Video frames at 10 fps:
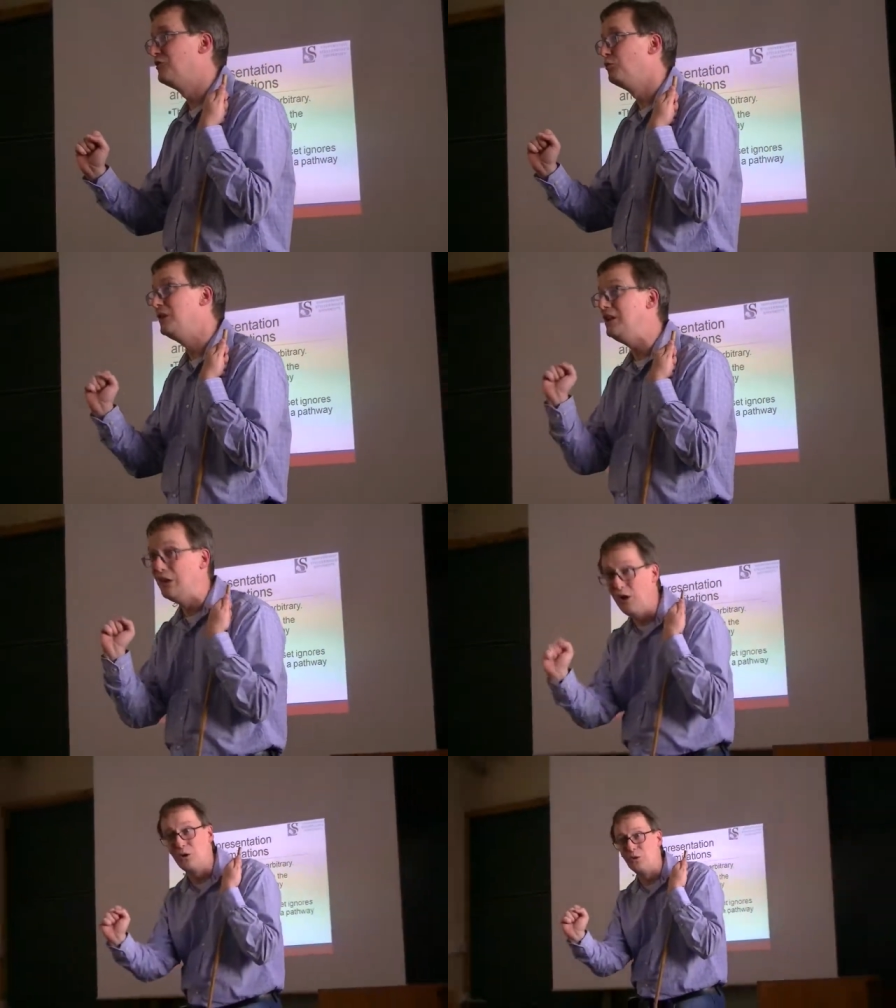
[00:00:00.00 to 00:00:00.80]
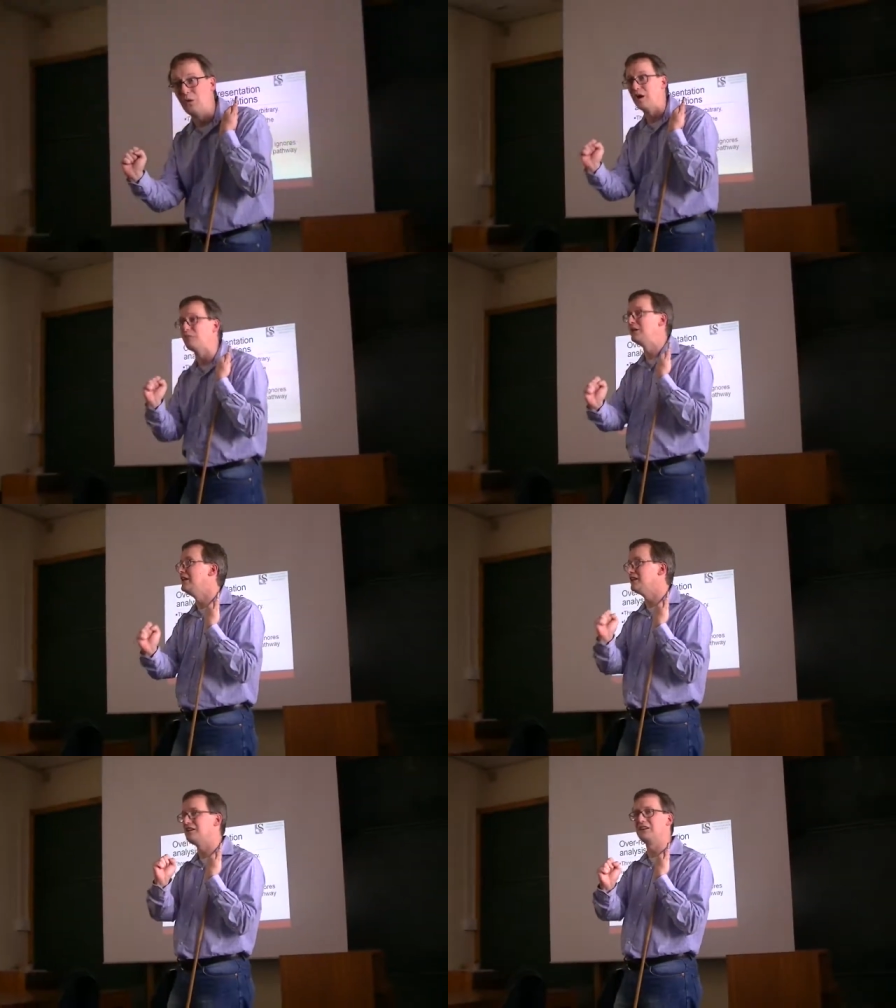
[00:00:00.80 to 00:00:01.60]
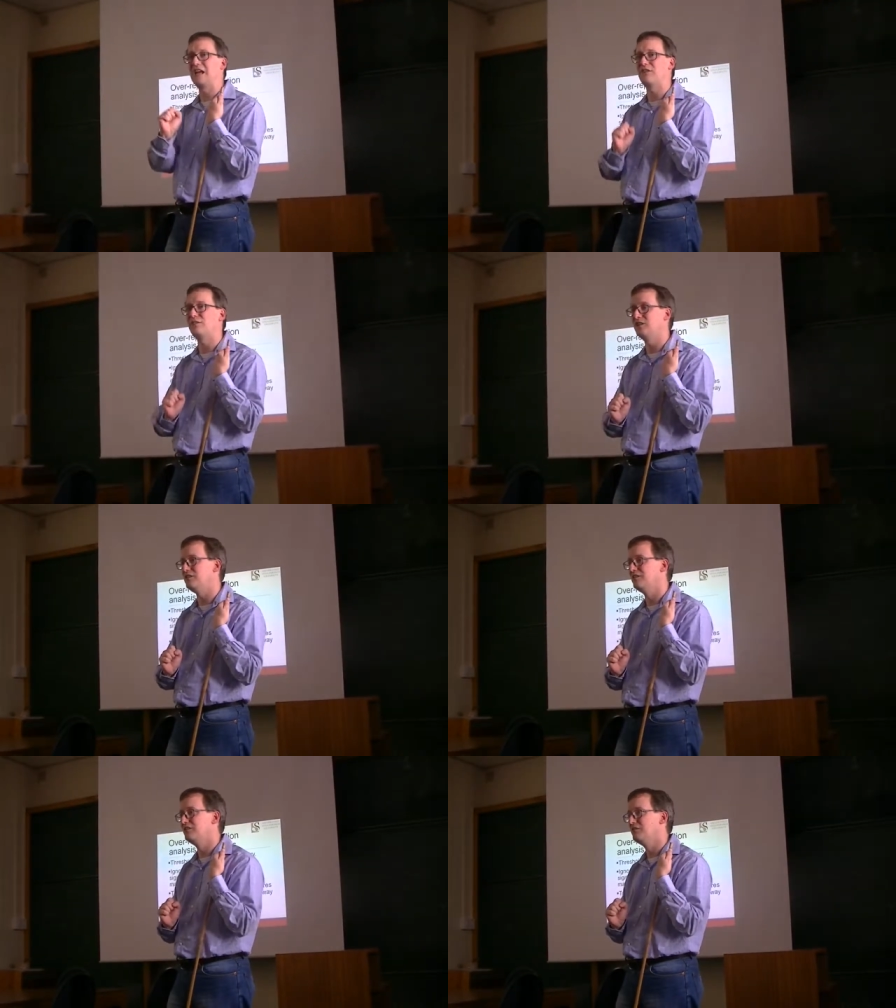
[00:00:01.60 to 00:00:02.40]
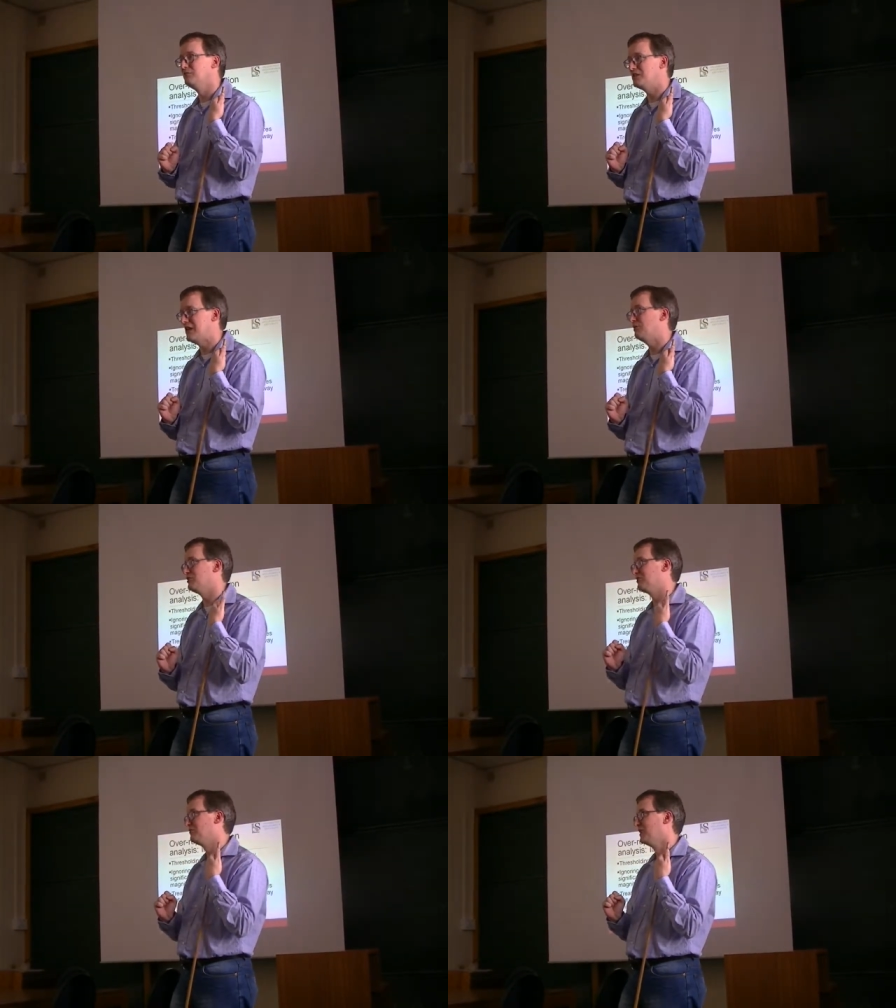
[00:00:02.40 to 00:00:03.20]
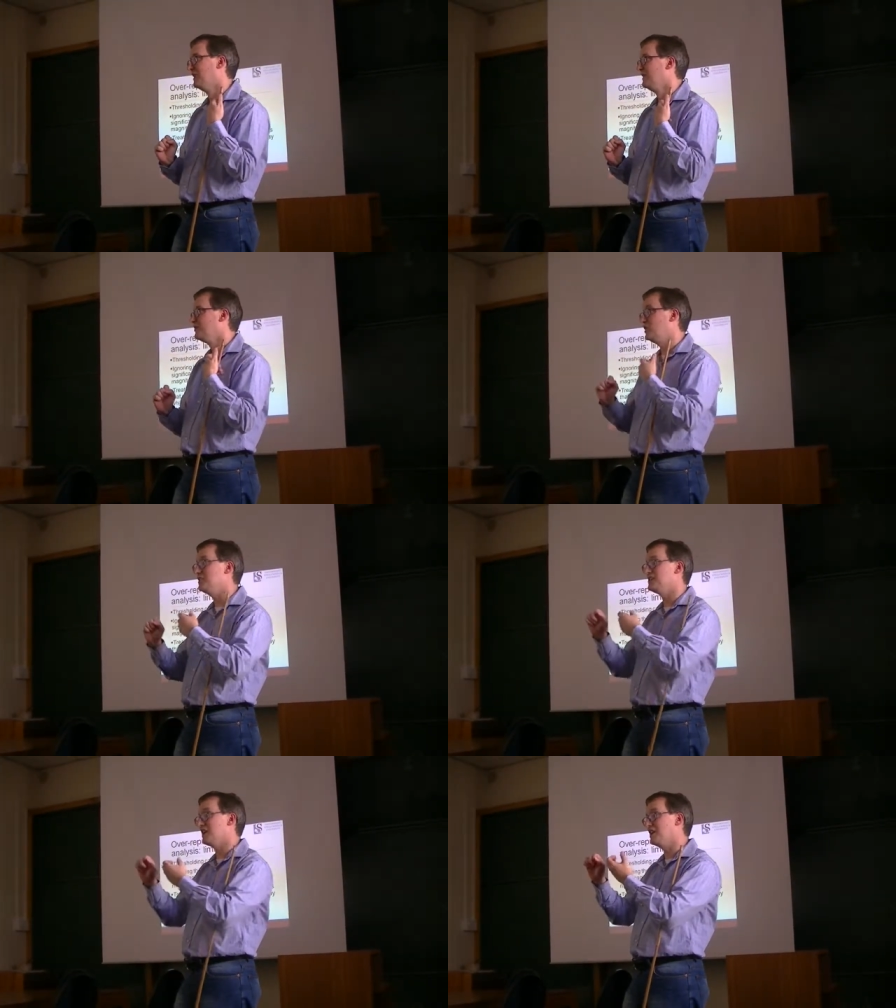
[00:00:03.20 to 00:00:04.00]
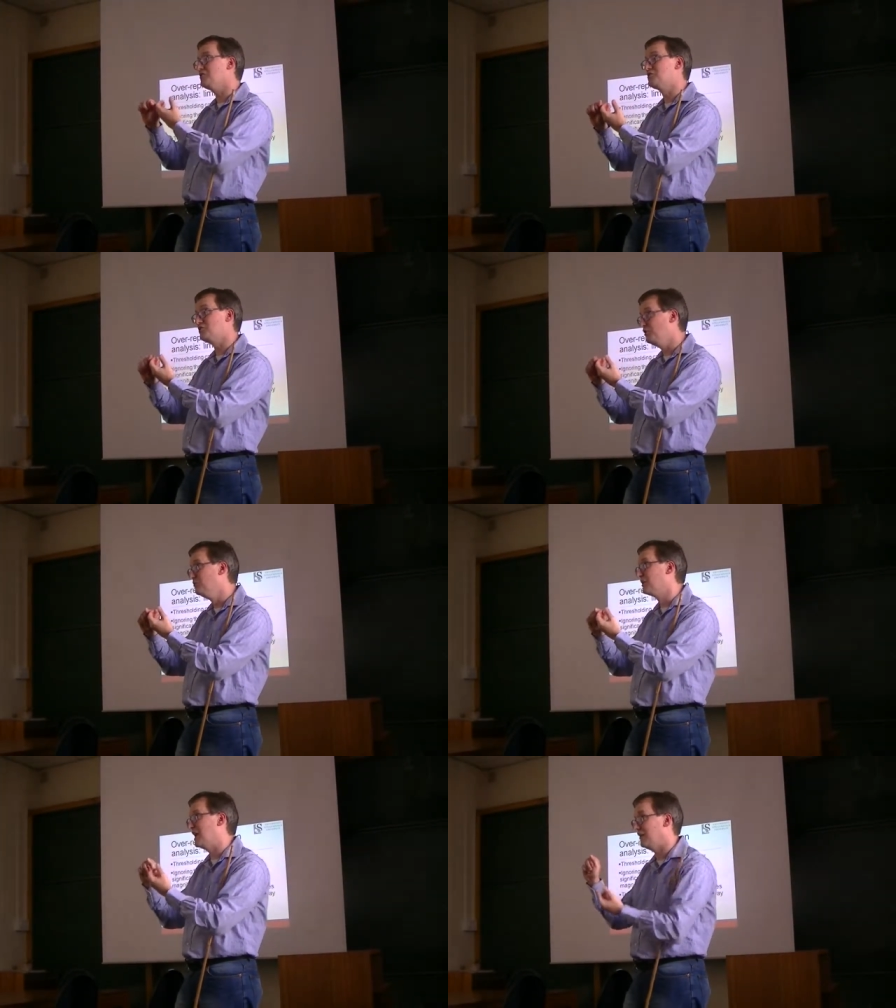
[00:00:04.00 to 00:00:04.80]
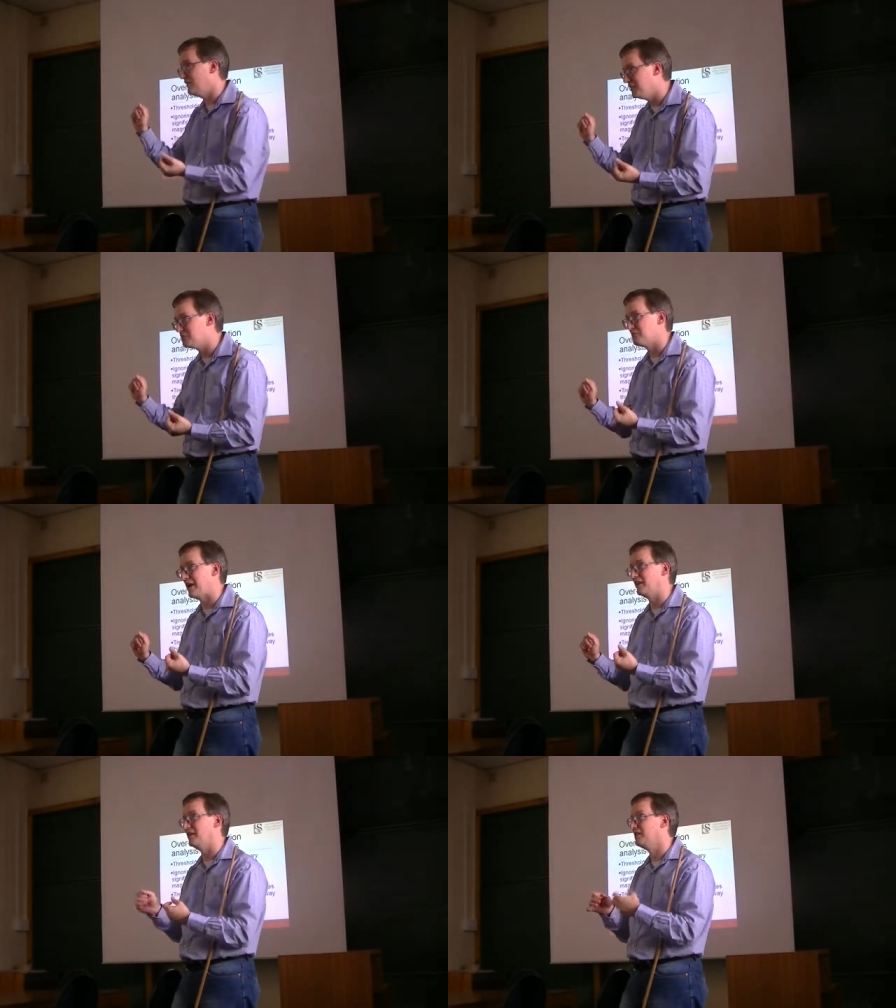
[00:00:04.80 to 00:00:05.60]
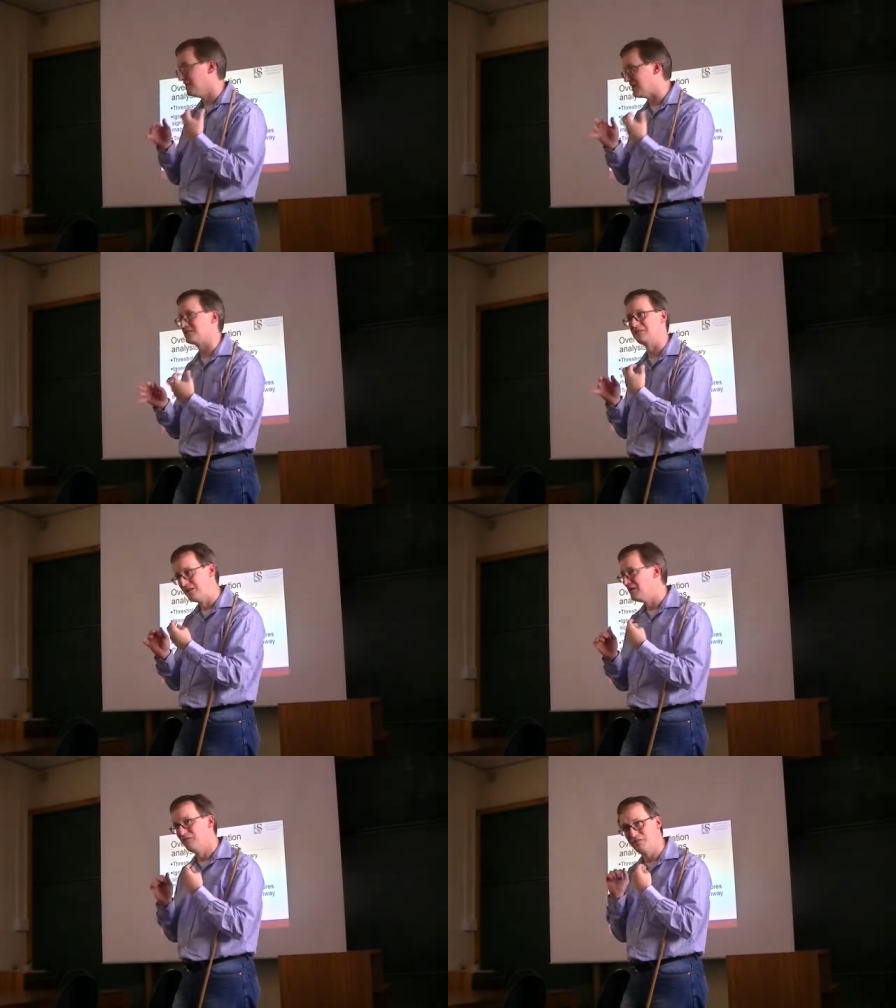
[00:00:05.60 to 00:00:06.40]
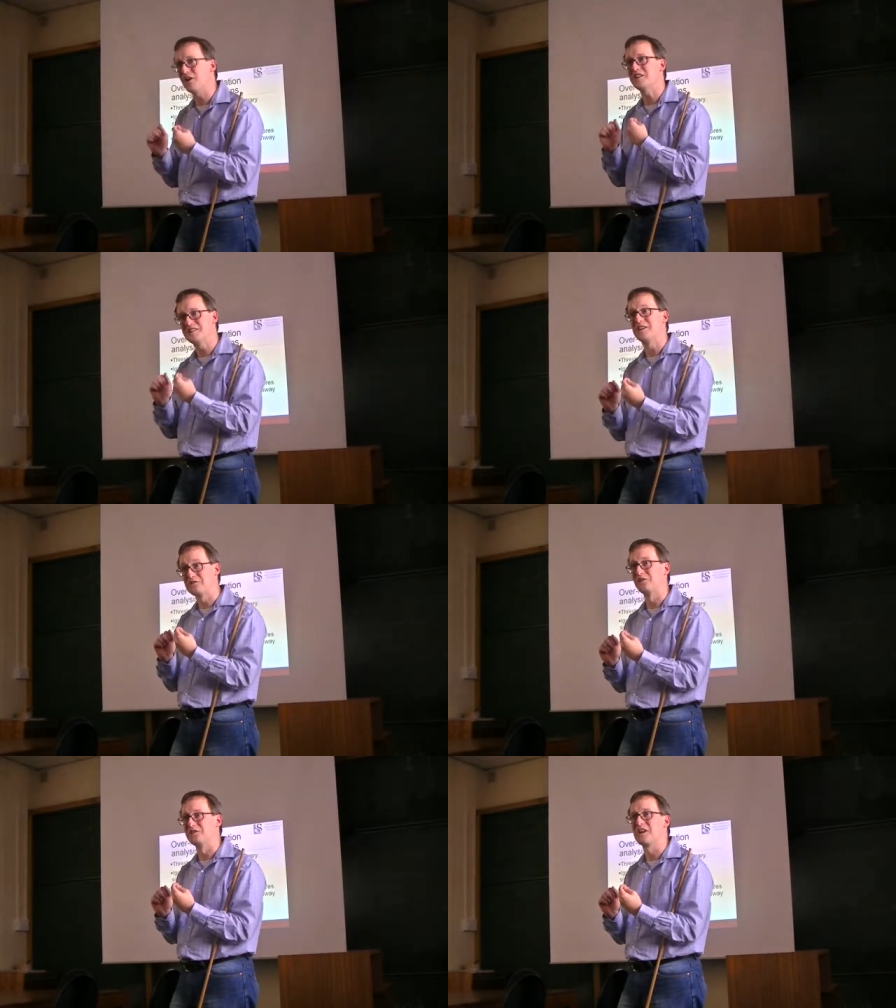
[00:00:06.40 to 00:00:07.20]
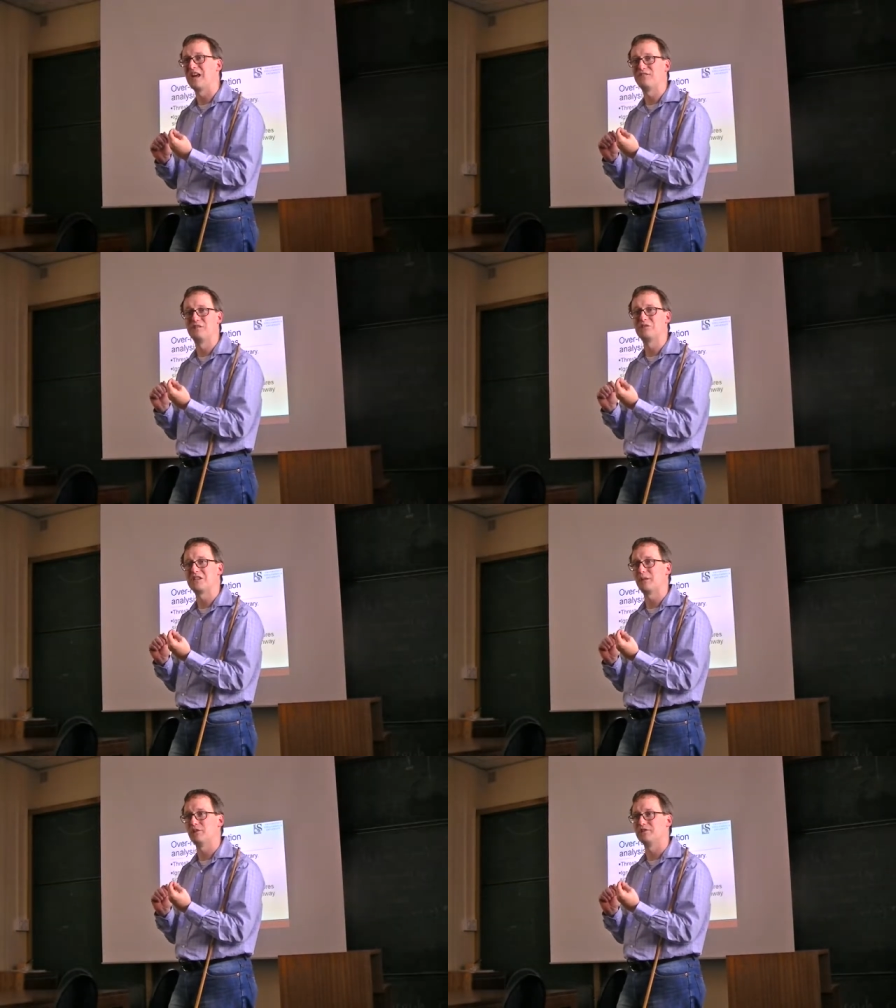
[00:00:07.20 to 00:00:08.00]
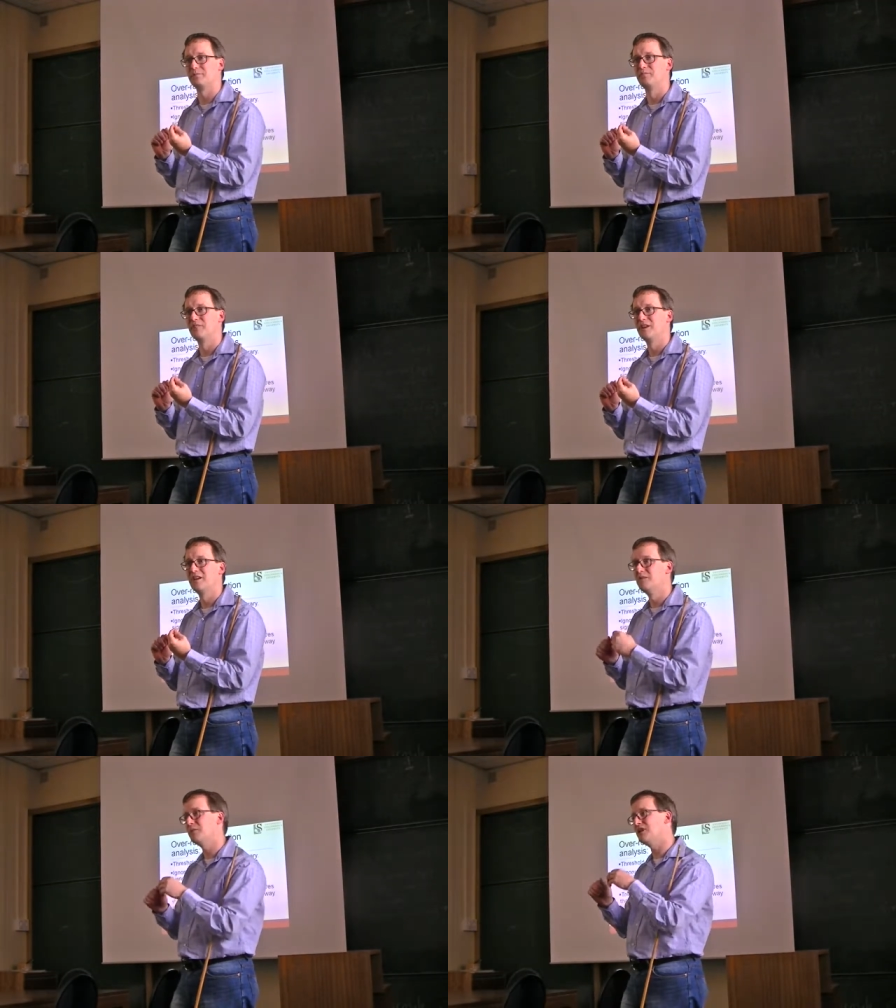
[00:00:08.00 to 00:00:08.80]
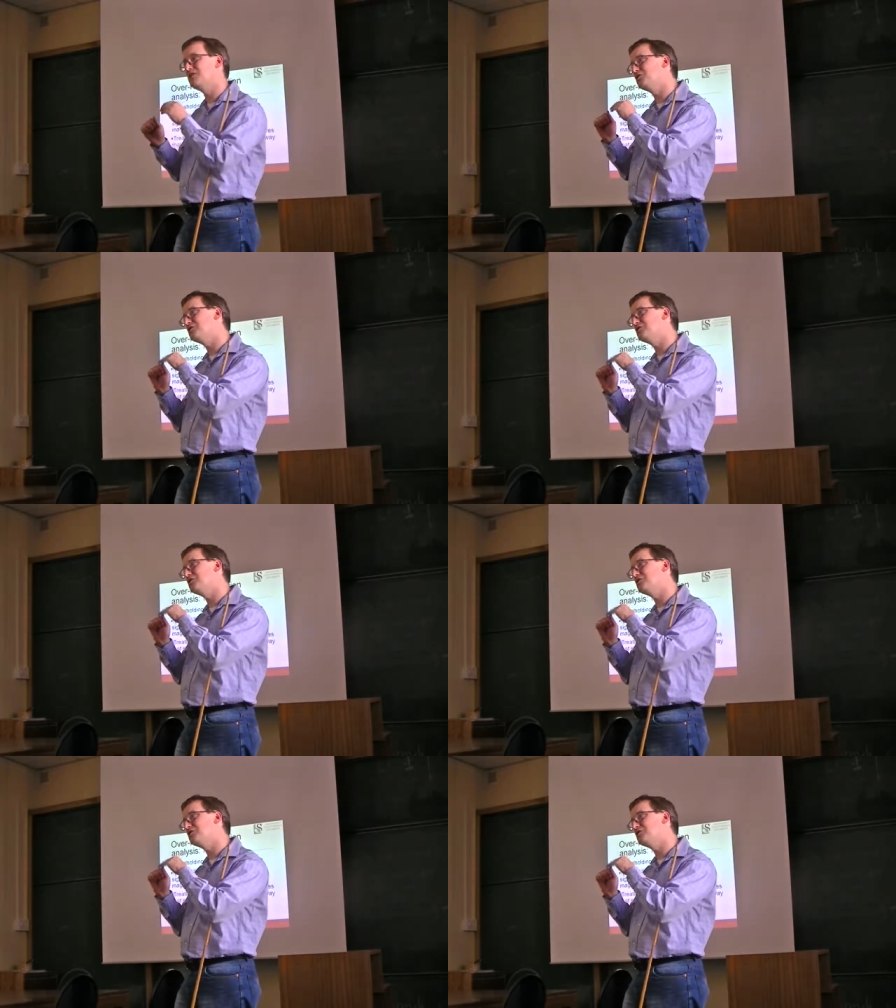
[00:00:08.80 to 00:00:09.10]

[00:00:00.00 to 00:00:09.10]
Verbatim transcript: we know are related in caffeine metabolism. Genes that consume caffeine directly, yes, very central to caffeine metabolism. But as you